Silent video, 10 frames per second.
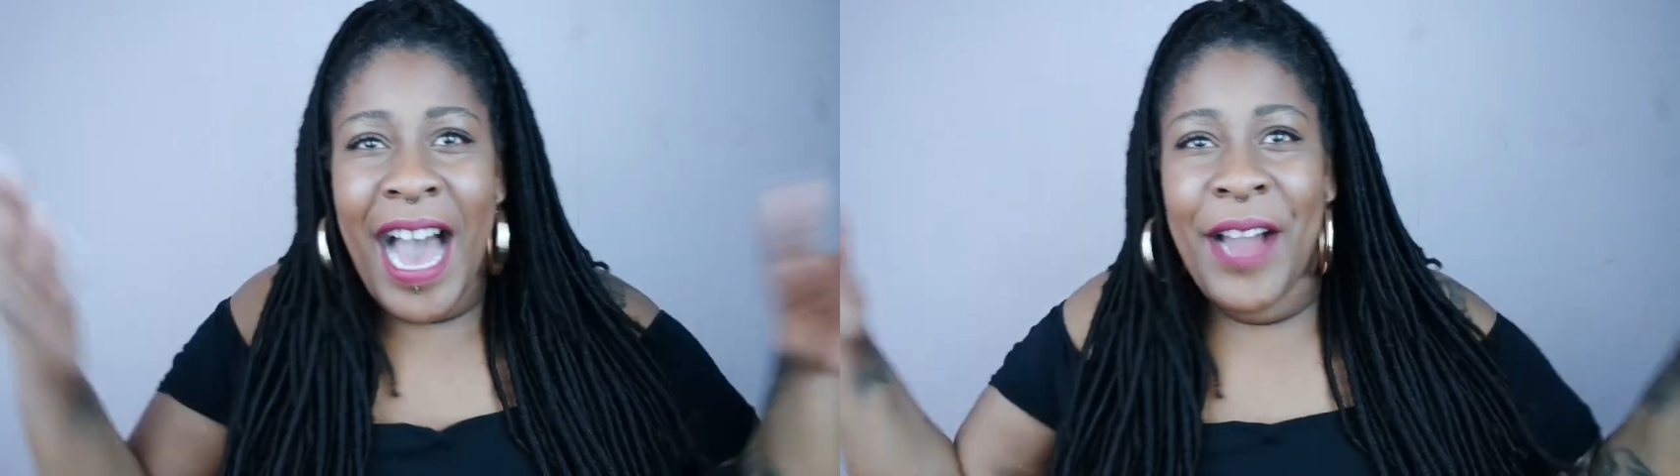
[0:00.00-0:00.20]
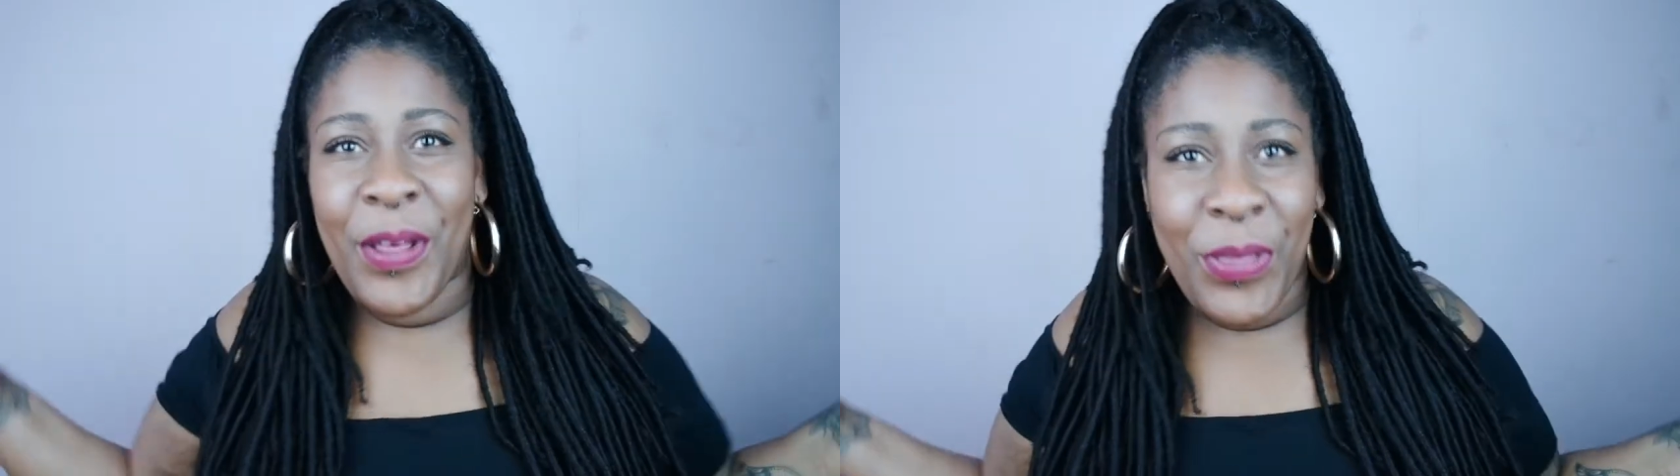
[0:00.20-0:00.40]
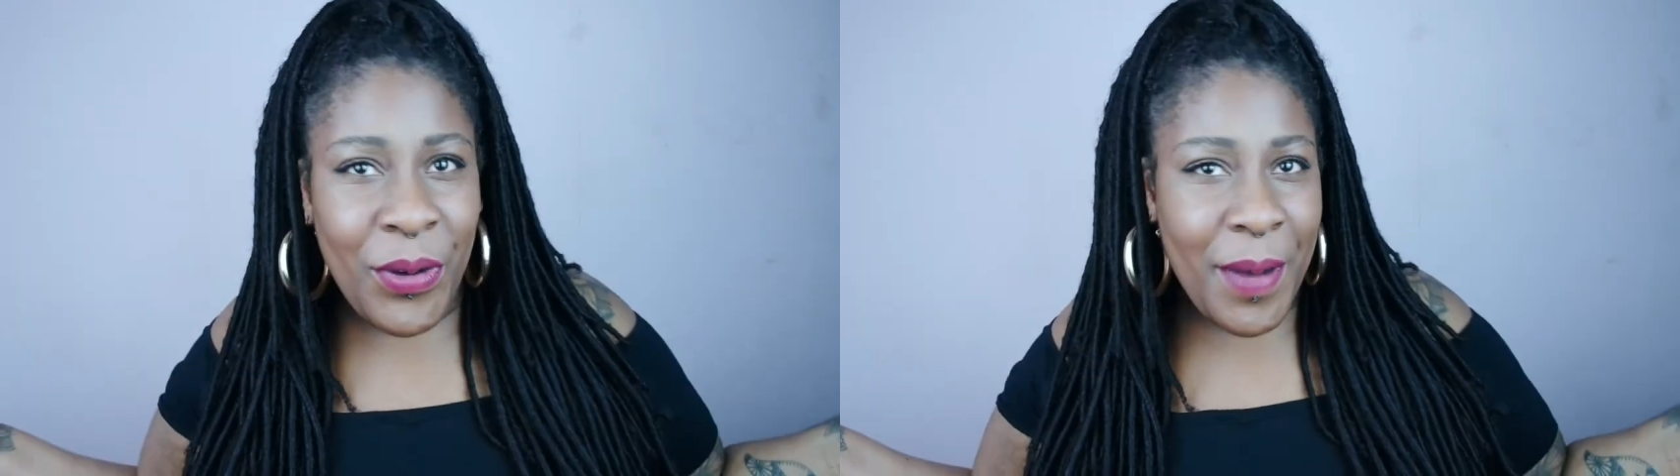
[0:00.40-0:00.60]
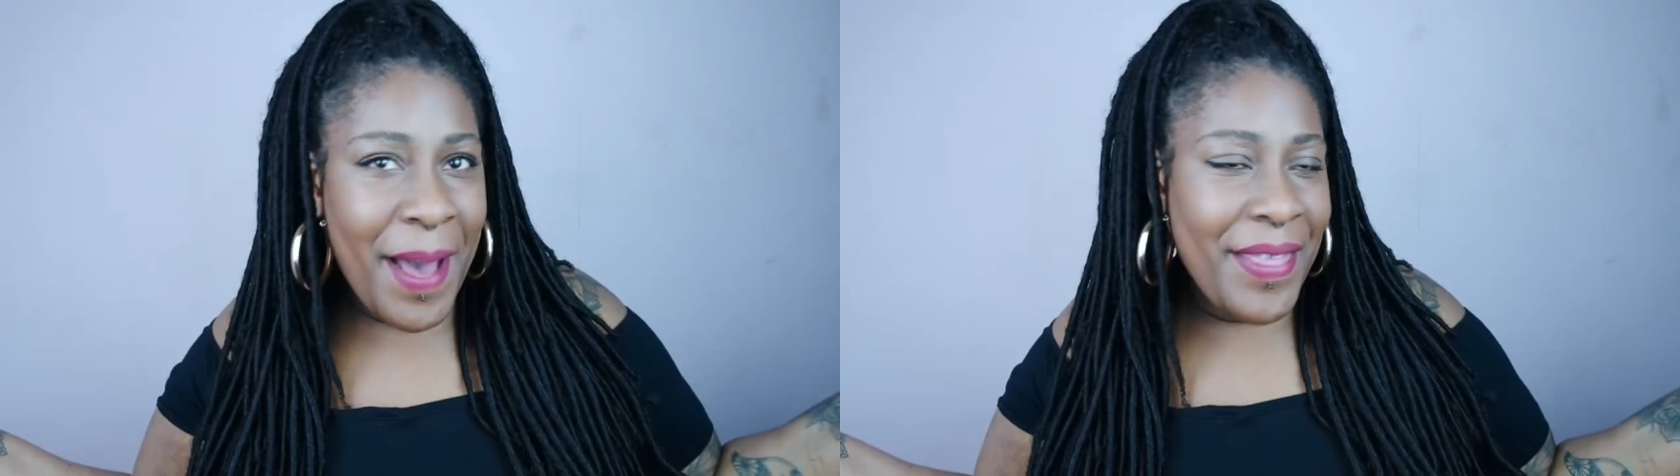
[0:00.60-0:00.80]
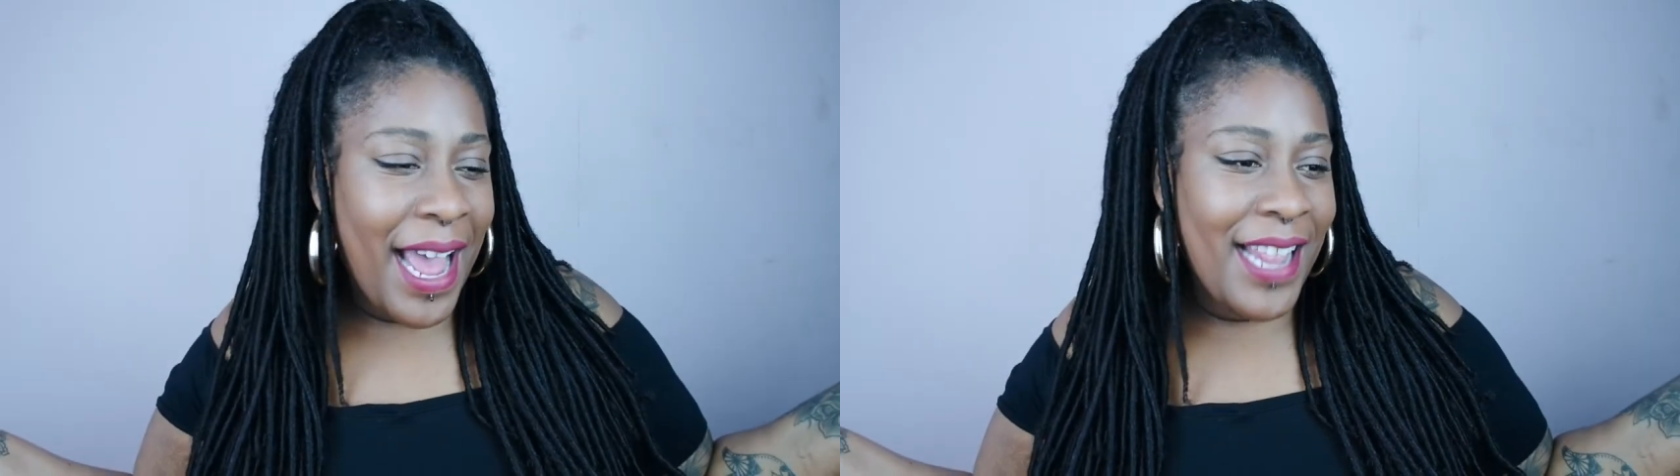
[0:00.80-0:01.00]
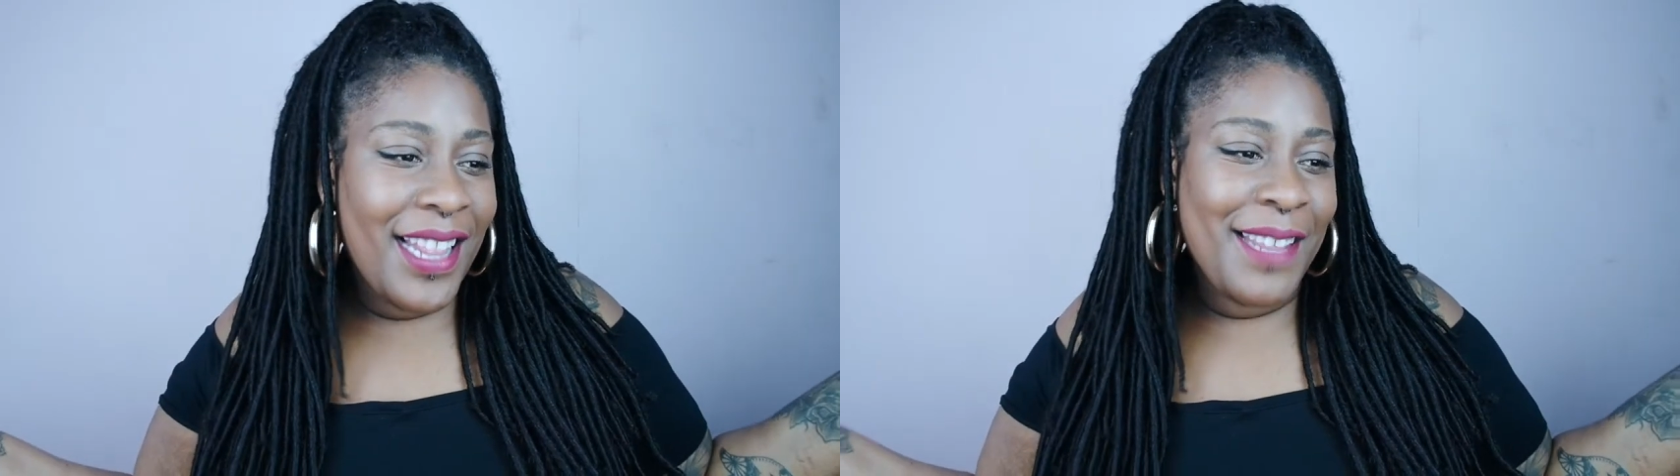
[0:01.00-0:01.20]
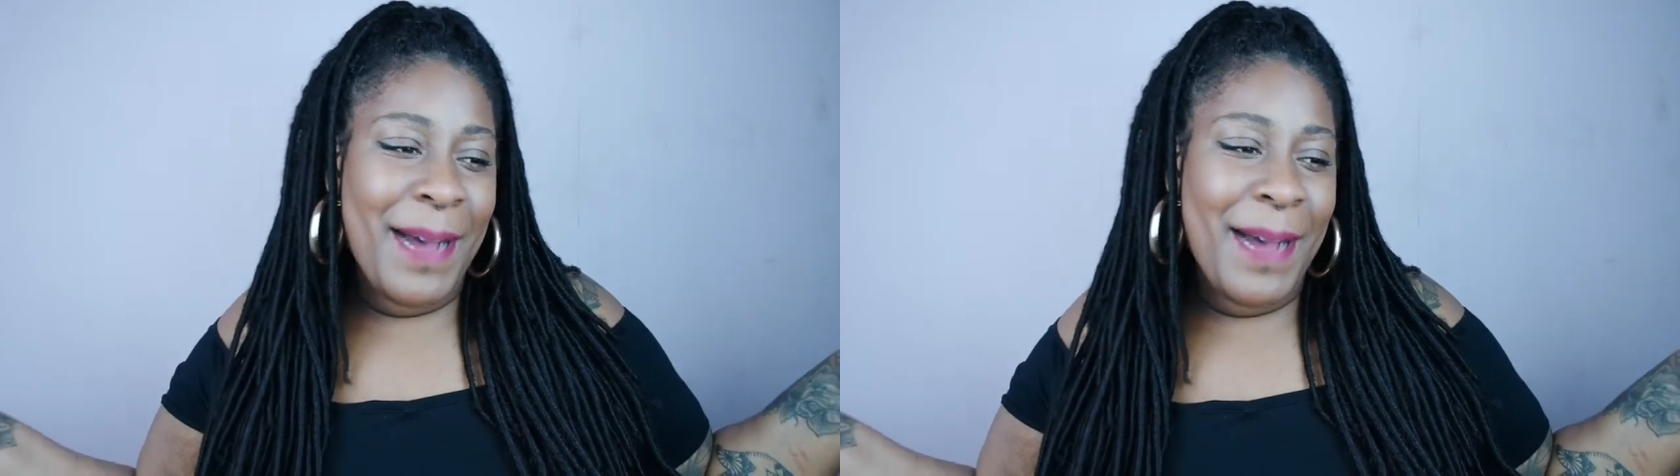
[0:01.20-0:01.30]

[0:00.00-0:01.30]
how you thought about that,